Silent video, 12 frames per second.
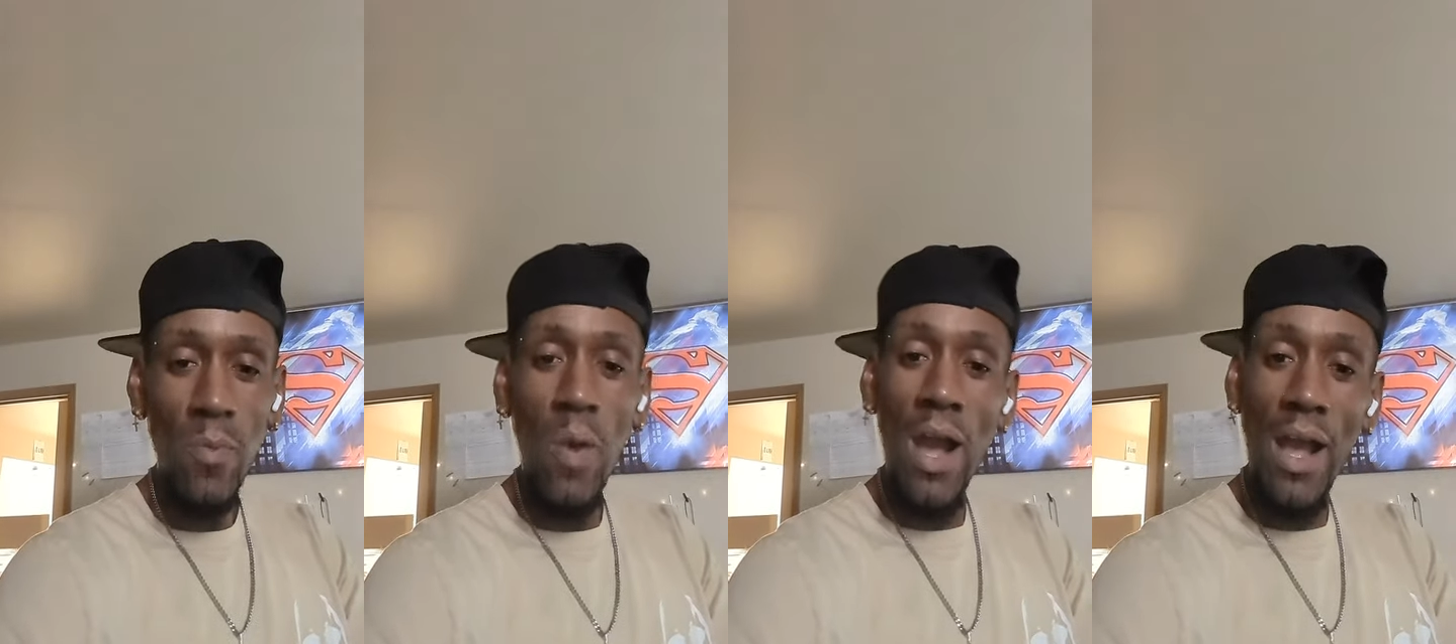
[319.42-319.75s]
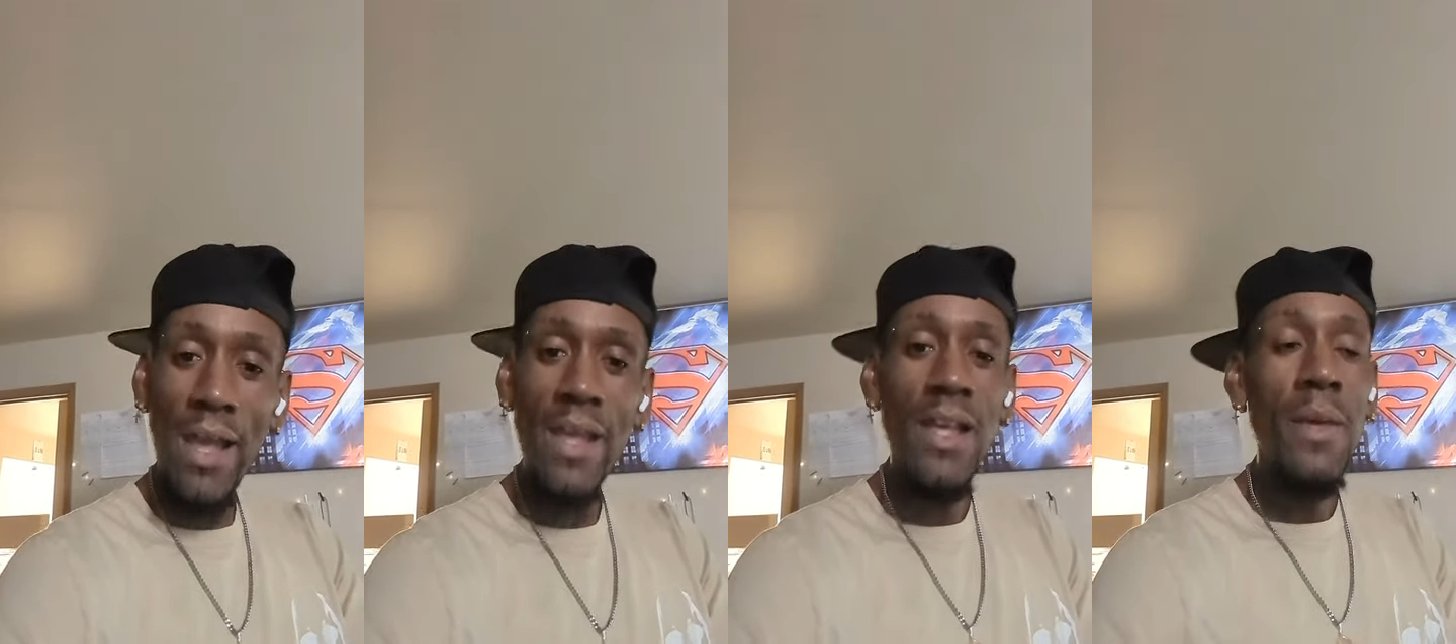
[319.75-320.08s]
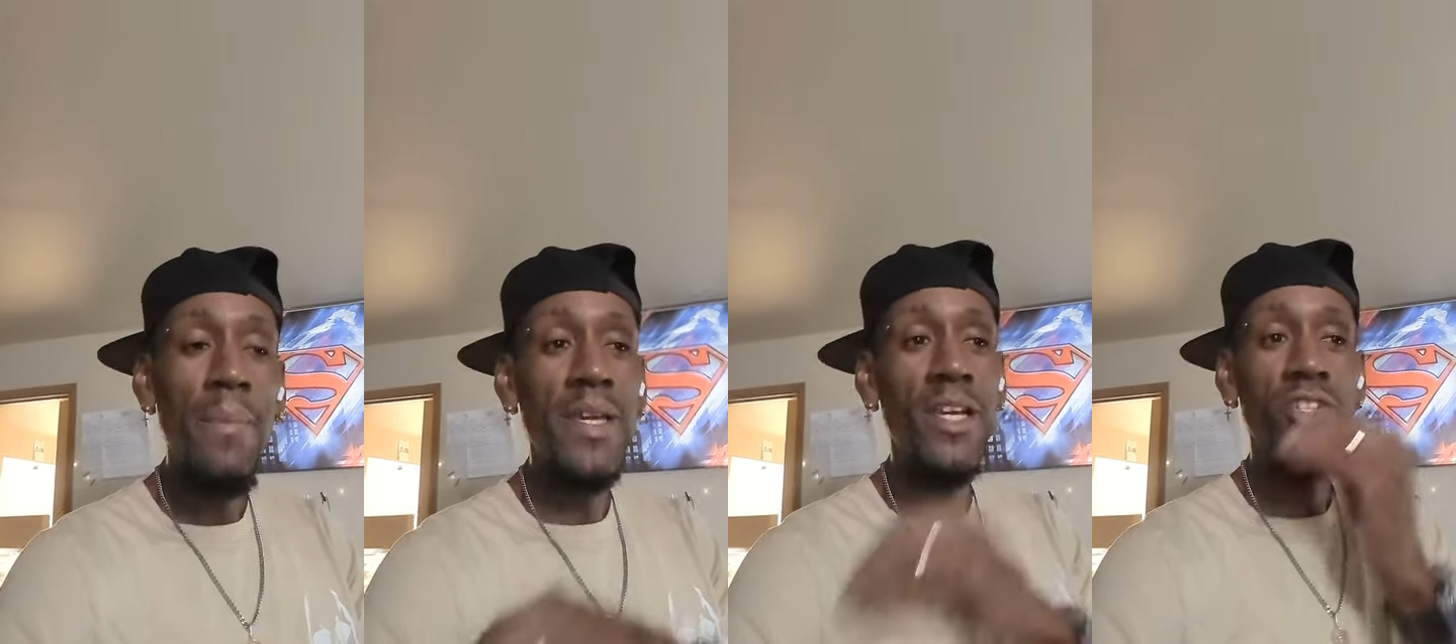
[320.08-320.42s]
Why?
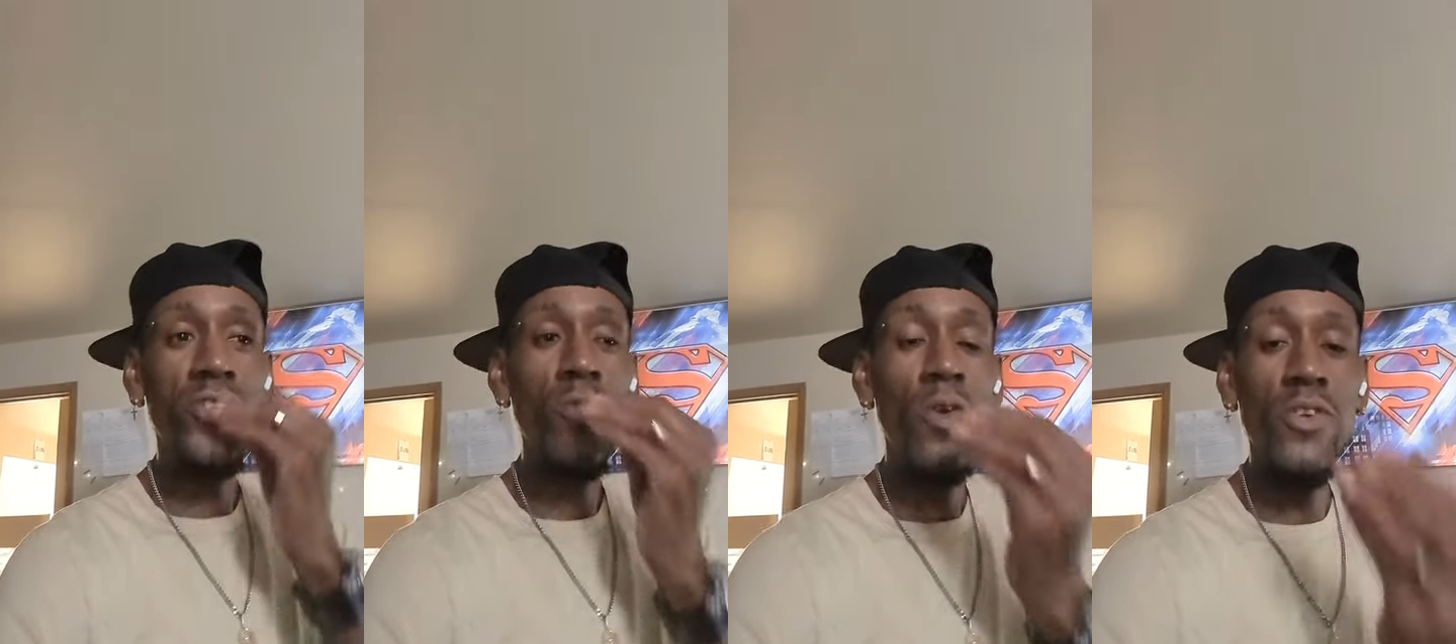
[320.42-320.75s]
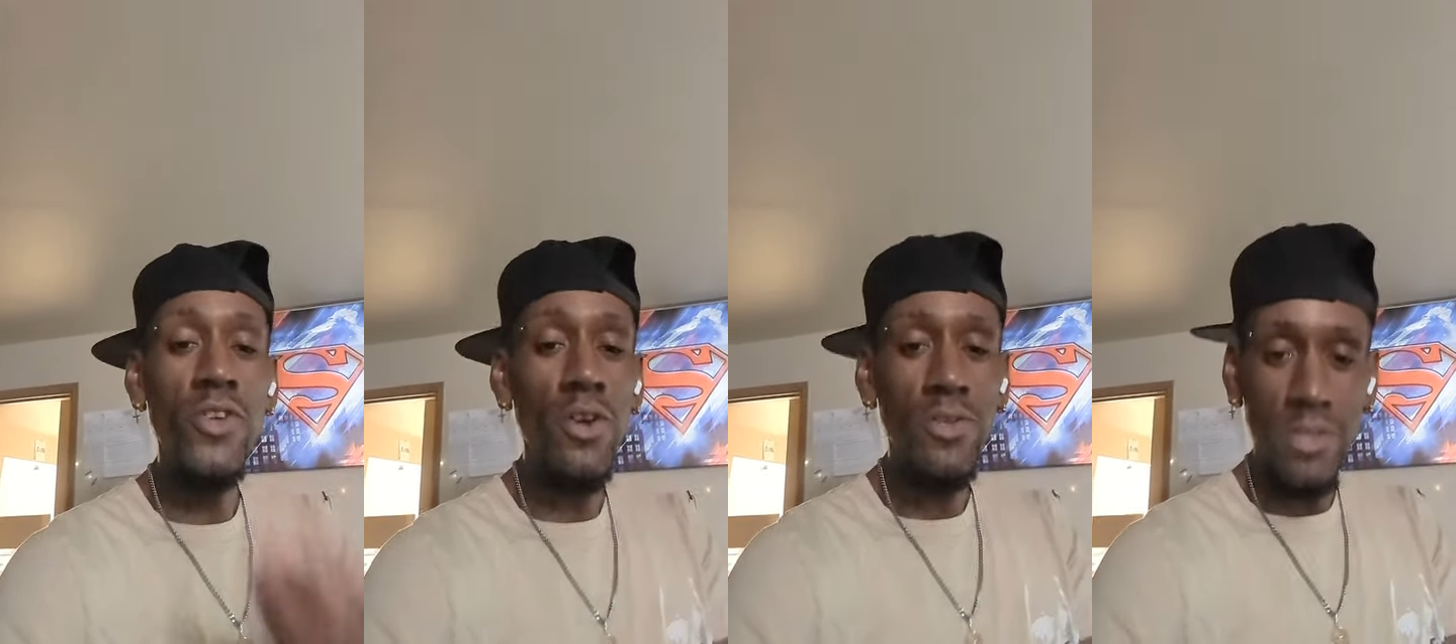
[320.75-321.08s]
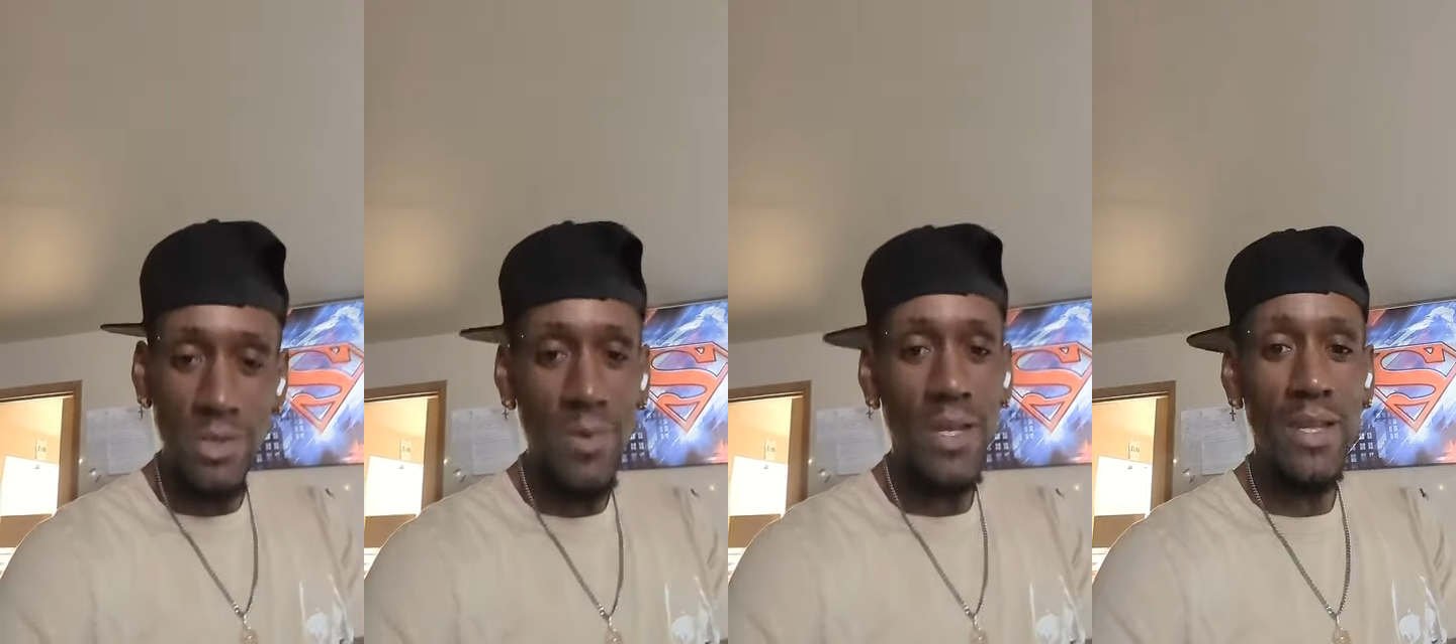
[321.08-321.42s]
Because you are
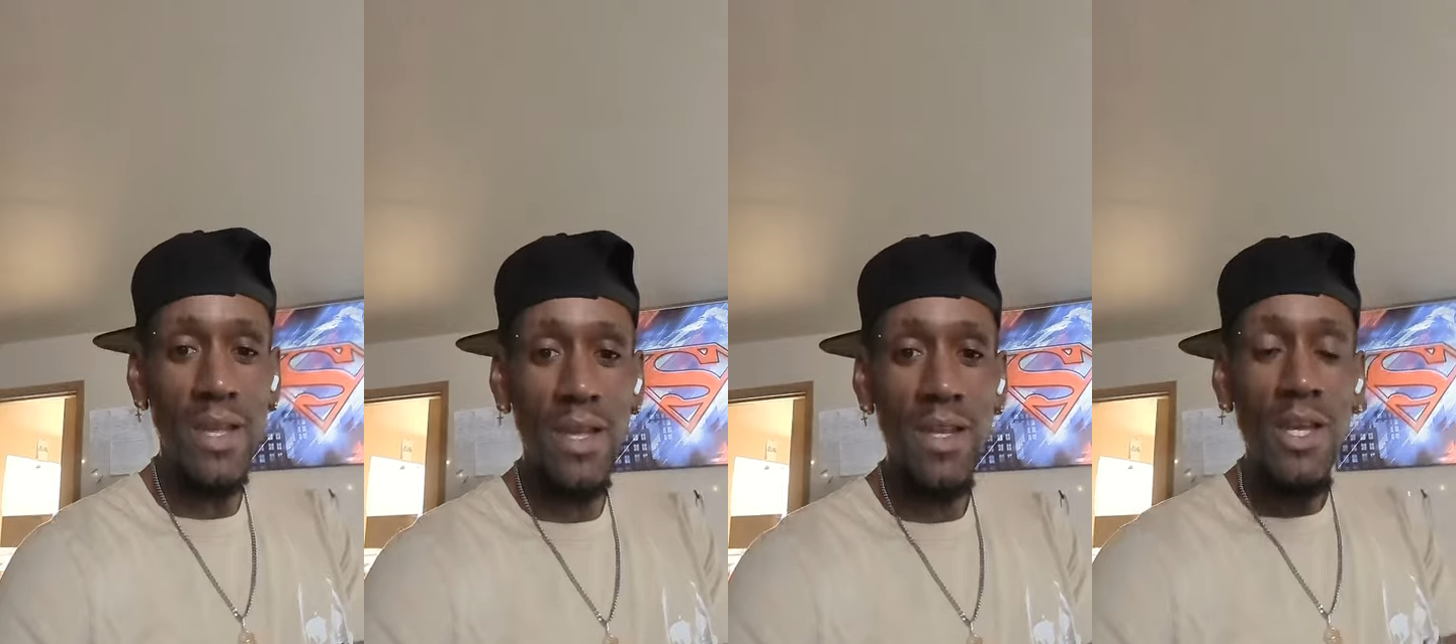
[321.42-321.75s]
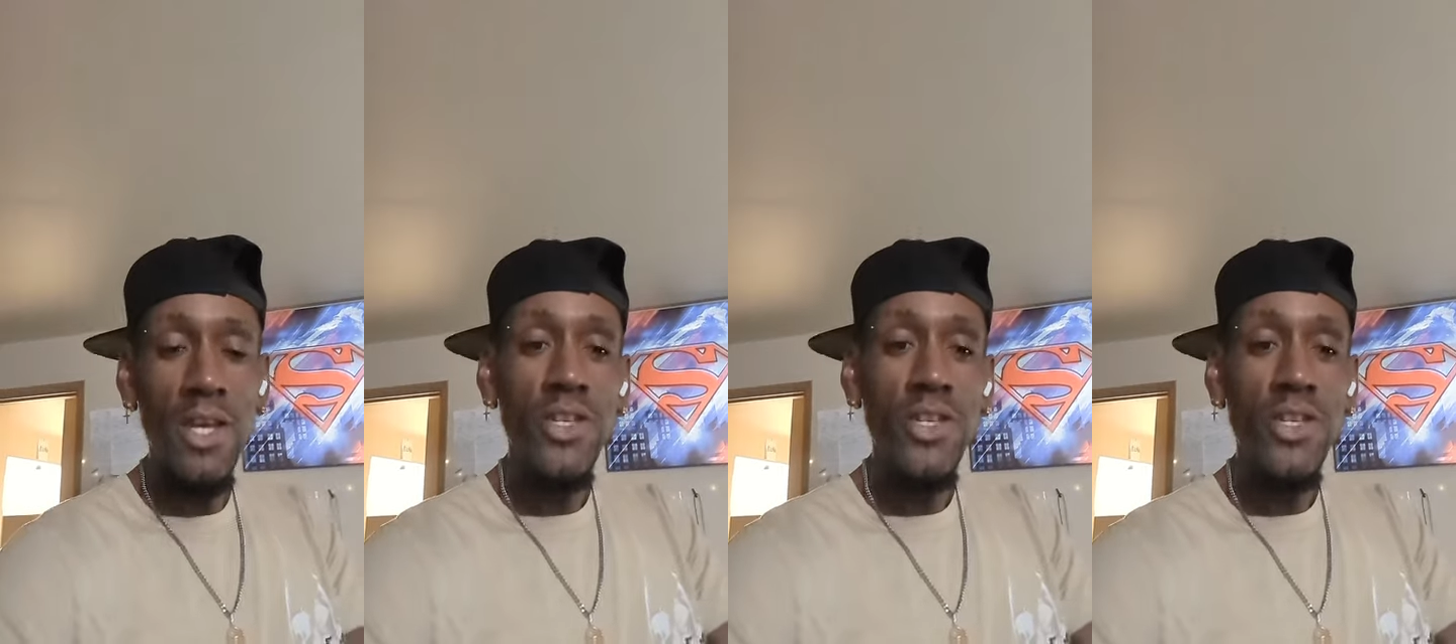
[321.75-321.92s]
nurturing it.